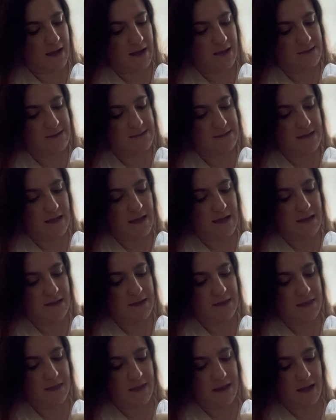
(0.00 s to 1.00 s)
it's like
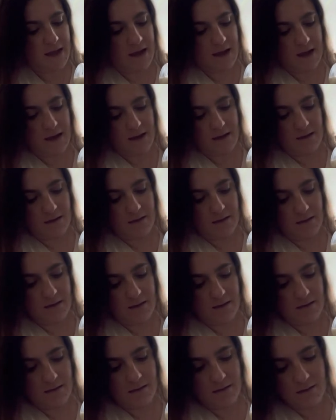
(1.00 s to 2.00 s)
they
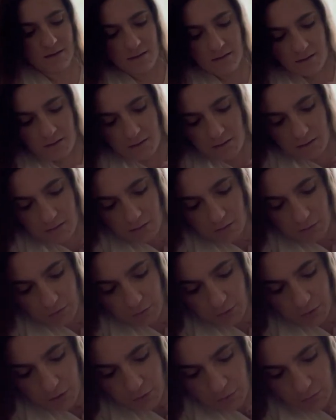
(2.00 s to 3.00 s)

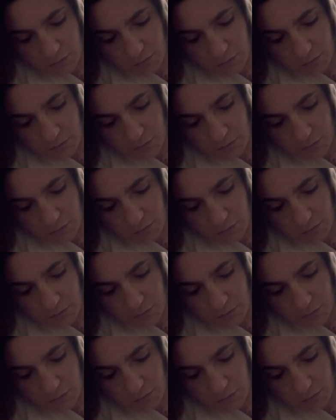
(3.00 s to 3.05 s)
grew.